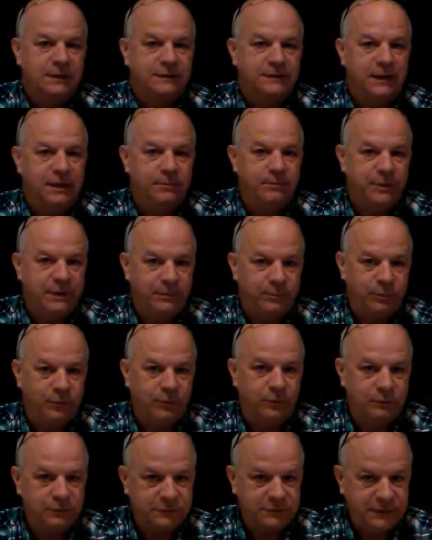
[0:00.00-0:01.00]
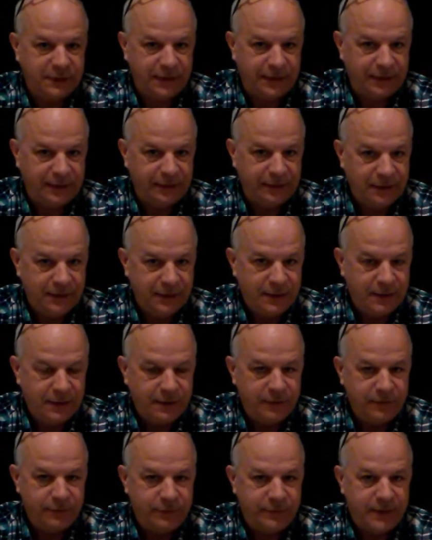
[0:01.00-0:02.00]
Some people say
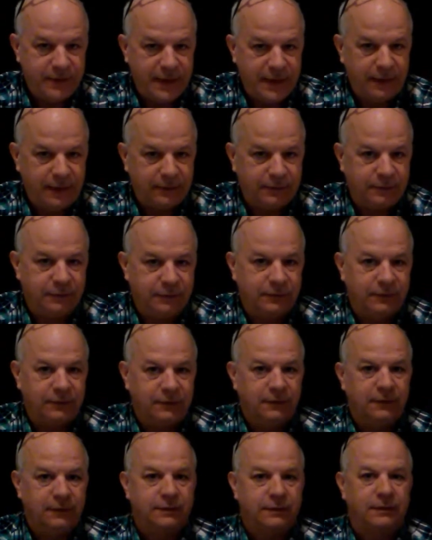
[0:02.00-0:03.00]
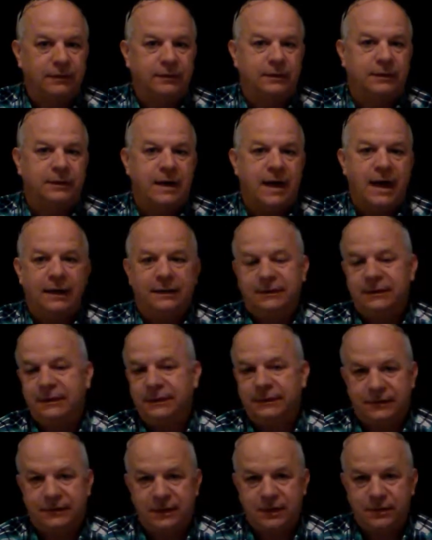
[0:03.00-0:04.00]
that God
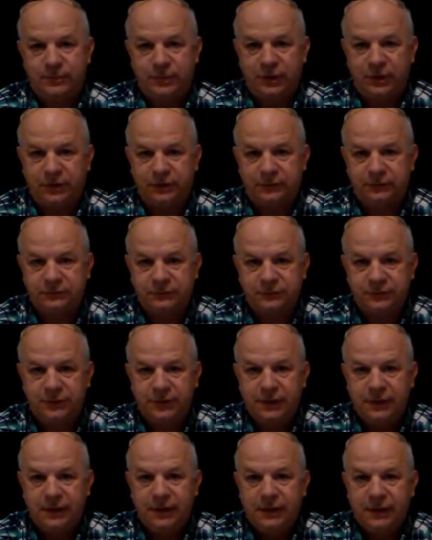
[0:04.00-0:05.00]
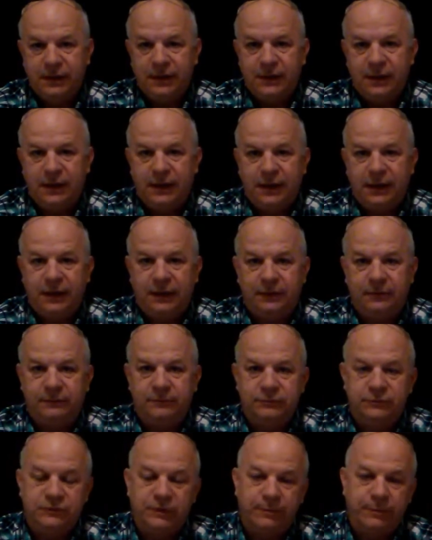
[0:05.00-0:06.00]
didn't come here,
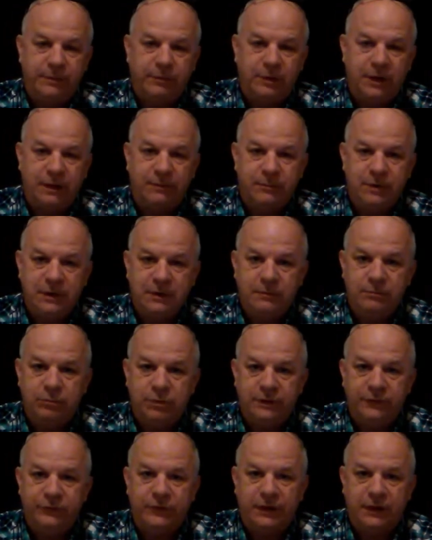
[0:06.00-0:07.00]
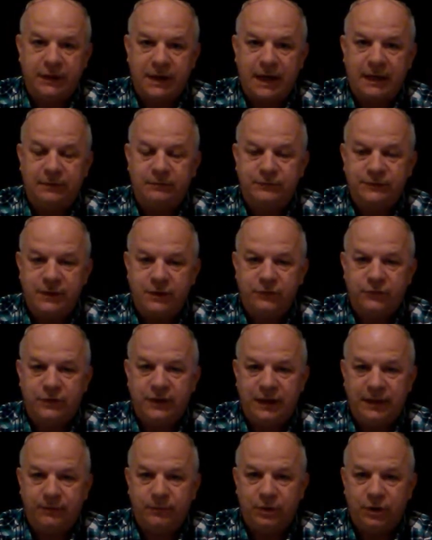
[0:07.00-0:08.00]
and some people like me believe that God Himself
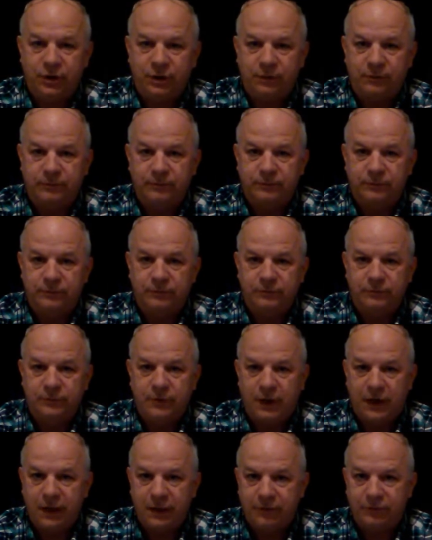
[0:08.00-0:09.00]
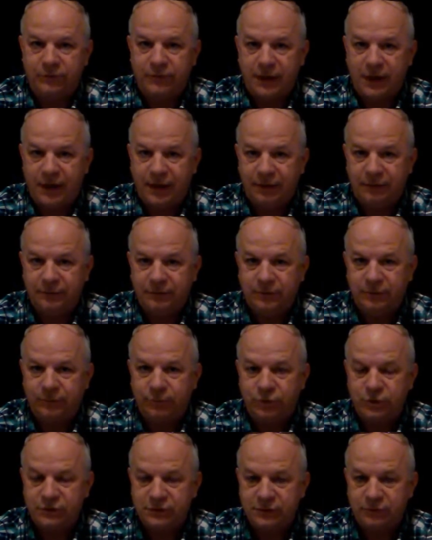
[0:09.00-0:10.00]
came here. All of God, the
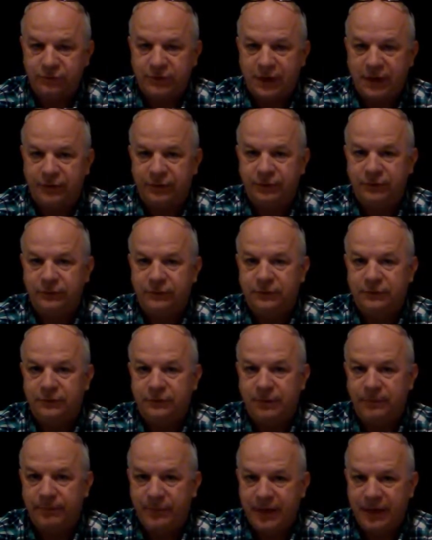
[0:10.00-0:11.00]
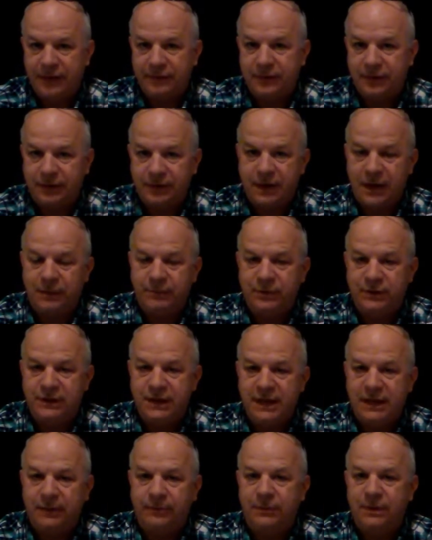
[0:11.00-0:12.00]
person of God, the man that God
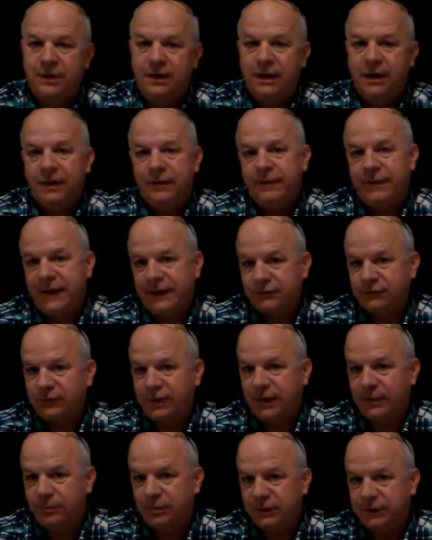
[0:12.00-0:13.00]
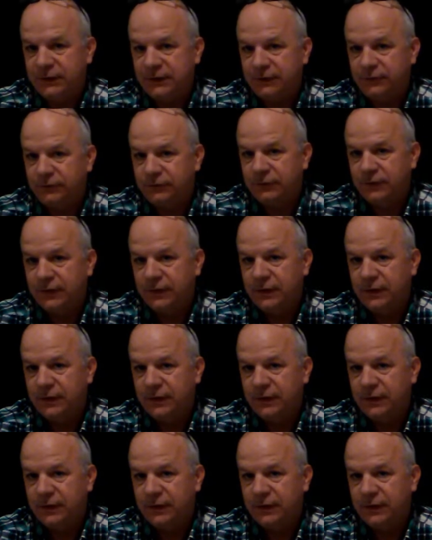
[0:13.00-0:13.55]
became. That's what I believe.